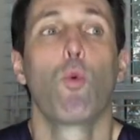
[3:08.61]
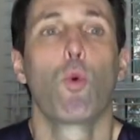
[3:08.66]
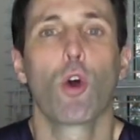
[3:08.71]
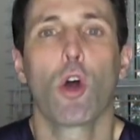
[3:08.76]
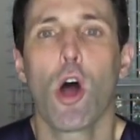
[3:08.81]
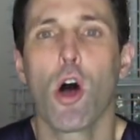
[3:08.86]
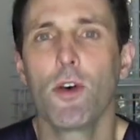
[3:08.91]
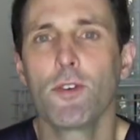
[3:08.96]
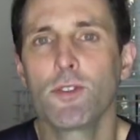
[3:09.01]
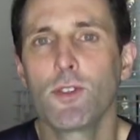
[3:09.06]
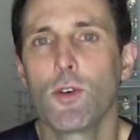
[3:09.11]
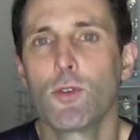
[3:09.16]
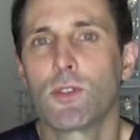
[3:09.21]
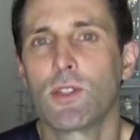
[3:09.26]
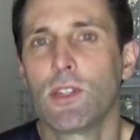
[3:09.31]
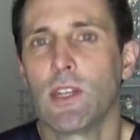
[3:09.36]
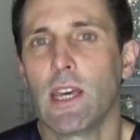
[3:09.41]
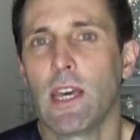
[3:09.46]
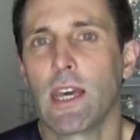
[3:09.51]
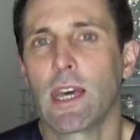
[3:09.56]
We're also
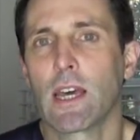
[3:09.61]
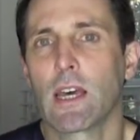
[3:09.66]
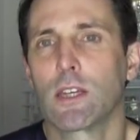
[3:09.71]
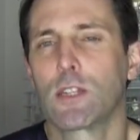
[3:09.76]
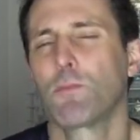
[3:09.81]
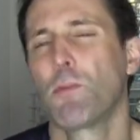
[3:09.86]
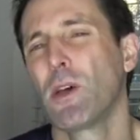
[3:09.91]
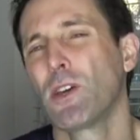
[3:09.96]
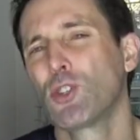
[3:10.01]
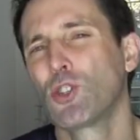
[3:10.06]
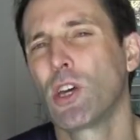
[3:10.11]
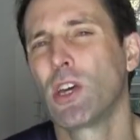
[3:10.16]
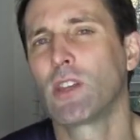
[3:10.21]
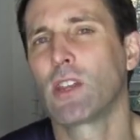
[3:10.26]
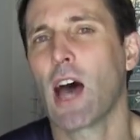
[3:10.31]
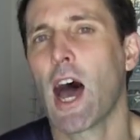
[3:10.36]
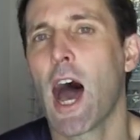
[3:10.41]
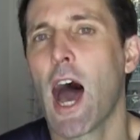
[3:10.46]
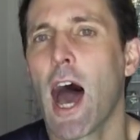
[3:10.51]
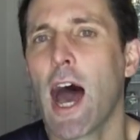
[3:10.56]
seeing, especially
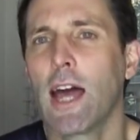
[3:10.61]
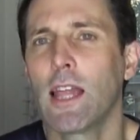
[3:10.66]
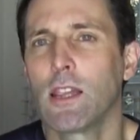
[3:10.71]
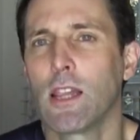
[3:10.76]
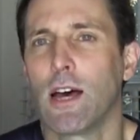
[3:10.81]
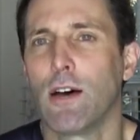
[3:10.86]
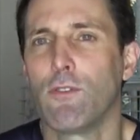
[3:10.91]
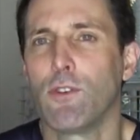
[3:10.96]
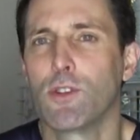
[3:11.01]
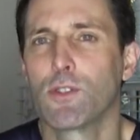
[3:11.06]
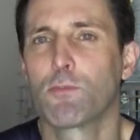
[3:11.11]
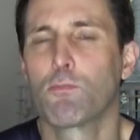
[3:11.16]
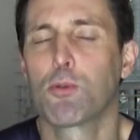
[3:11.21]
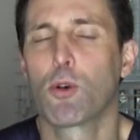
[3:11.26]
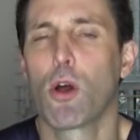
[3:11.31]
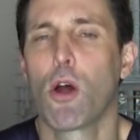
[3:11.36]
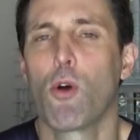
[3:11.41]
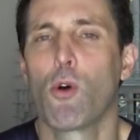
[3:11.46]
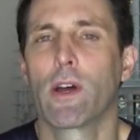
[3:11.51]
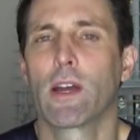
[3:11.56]
at the high levels,
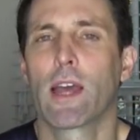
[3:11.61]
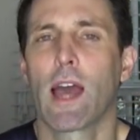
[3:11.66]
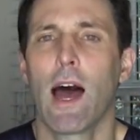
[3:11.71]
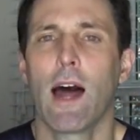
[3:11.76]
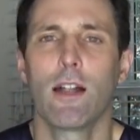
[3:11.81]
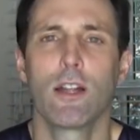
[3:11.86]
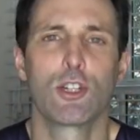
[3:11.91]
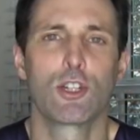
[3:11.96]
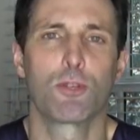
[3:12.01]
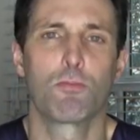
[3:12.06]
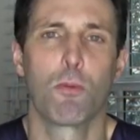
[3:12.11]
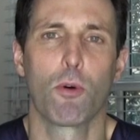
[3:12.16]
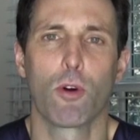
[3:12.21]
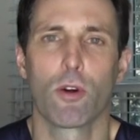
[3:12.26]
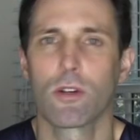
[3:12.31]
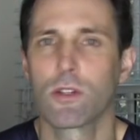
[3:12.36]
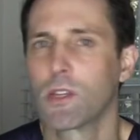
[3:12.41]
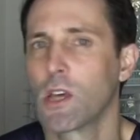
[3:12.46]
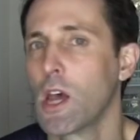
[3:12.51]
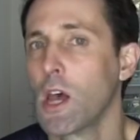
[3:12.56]
pro and college
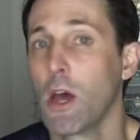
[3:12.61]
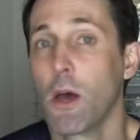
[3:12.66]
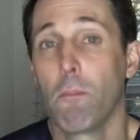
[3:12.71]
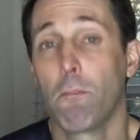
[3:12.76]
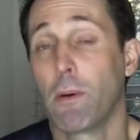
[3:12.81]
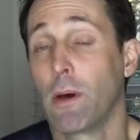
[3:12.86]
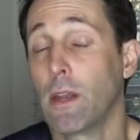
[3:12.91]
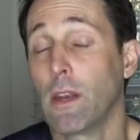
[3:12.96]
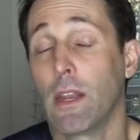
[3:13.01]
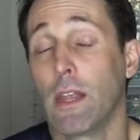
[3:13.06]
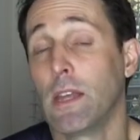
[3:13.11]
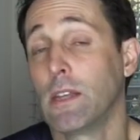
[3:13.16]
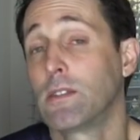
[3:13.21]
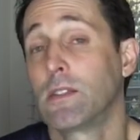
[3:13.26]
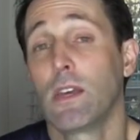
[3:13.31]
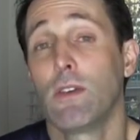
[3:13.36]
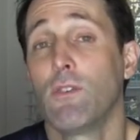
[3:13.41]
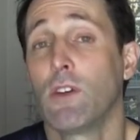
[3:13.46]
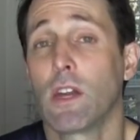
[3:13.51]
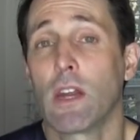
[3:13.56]
sports, but
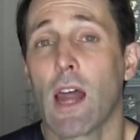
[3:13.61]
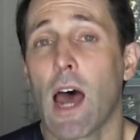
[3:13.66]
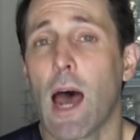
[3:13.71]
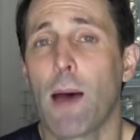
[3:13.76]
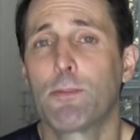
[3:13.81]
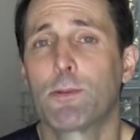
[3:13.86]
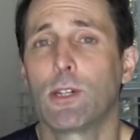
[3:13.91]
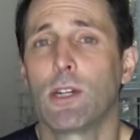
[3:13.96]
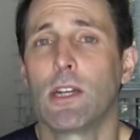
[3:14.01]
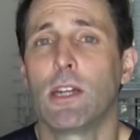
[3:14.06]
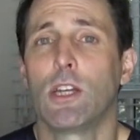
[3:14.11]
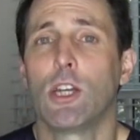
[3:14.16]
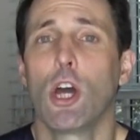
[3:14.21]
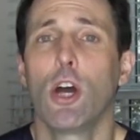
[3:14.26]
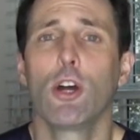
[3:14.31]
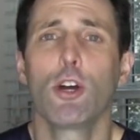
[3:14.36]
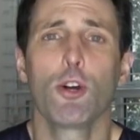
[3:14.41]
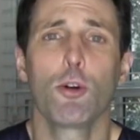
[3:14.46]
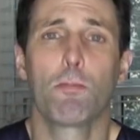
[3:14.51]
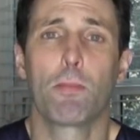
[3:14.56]
it's even an option in
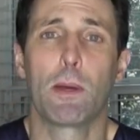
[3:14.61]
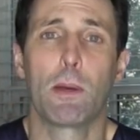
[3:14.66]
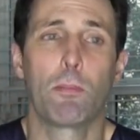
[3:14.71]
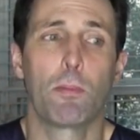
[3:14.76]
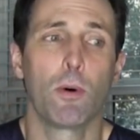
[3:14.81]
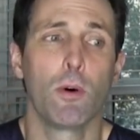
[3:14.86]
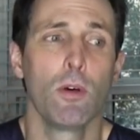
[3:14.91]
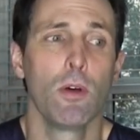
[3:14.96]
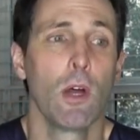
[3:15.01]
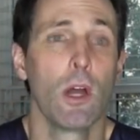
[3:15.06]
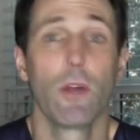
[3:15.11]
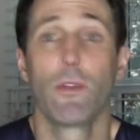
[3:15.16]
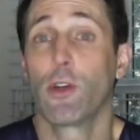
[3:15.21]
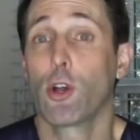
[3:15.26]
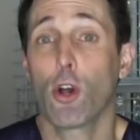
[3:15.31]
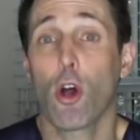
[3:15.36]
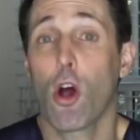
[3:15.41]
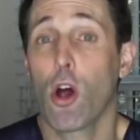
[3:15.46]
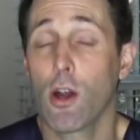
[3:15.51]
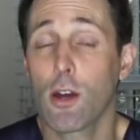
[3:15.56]
younger people.
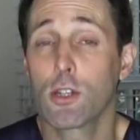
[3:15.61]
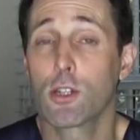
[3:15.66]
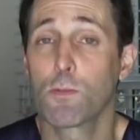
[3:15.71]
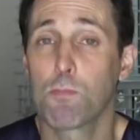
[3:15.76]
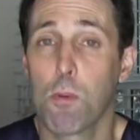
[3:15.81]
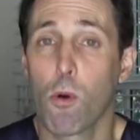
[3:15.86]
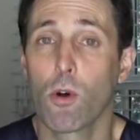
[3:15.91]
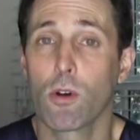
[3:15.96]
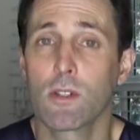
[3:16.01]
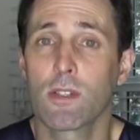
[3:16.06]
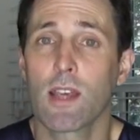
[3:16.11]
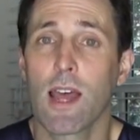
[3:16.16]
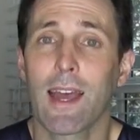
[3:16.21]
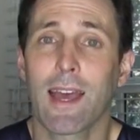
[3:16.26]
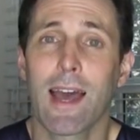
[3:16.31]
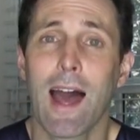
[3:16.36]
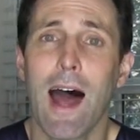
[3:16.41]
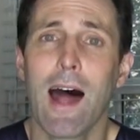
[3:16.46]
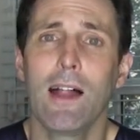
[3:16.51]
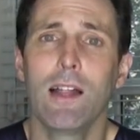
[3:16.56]
There are sports
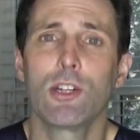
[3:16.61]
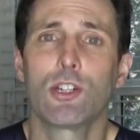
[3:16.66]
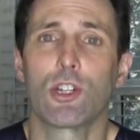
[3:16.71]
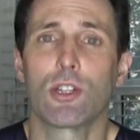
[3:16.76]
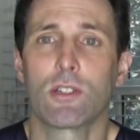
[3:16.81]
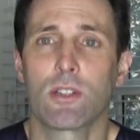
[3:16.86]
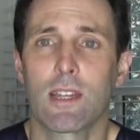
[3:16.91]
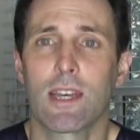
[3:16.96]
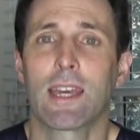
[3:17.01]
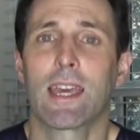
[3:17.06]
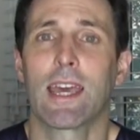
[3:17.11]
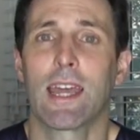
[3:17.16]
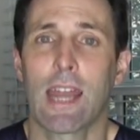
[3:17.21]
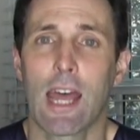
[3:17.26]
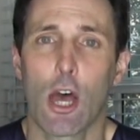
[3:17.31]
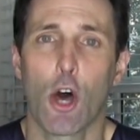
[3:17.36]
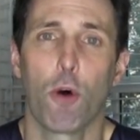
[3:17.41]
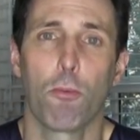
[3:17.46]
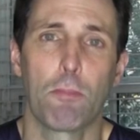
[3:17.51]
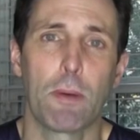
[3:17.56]
psychologists that
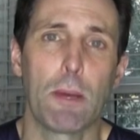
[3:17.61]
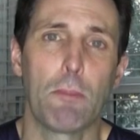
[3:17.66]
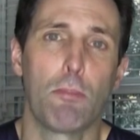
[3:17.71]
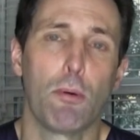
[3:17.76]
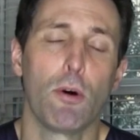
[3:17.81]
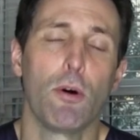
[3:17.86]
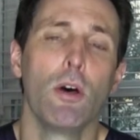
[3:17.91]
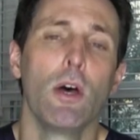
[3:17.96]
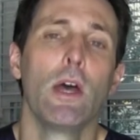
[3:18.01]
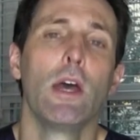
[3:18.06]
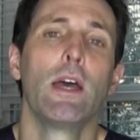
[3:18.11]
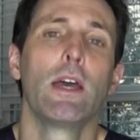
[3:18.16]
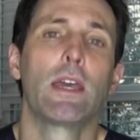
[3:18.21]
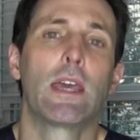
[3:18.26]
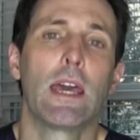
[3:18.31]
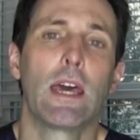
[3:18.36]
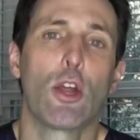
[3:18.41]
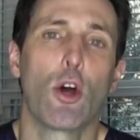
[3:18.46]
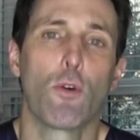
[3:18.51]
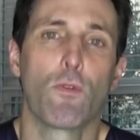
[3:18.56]
can help people
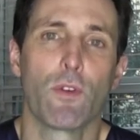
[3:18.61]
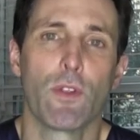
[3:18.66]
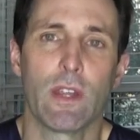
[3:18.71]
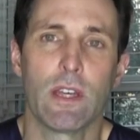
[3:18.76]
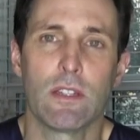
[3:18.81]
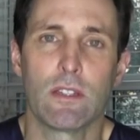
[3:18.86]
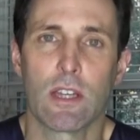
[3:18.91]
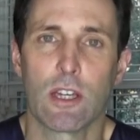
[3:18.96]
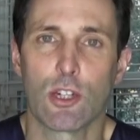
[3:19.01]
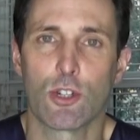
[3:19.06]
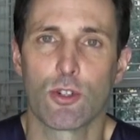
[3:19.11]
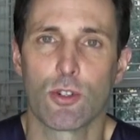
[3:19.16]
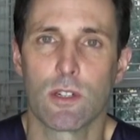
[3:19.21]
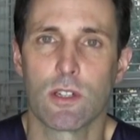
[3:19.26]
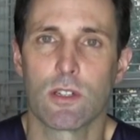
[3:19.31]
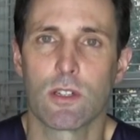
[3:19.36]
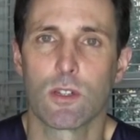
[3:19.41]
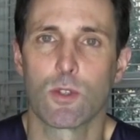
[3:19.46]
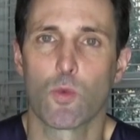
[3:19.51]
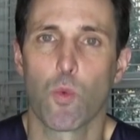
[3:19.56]
get over these
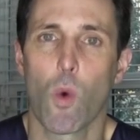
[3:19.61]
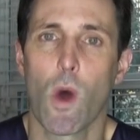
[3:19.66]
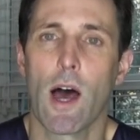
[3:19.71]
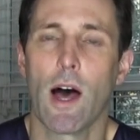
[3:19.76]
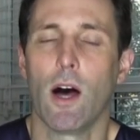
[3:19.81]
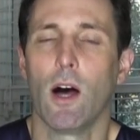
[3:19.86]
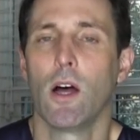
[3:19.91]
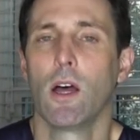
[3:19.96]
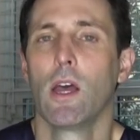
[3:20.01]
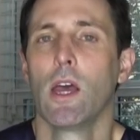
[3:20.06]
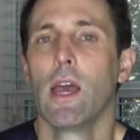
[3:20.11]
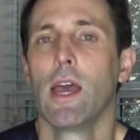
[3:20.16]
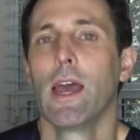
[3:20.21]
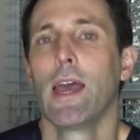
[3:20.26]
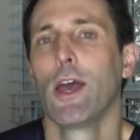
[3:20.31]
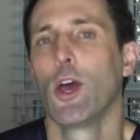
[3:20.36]
injuries as well.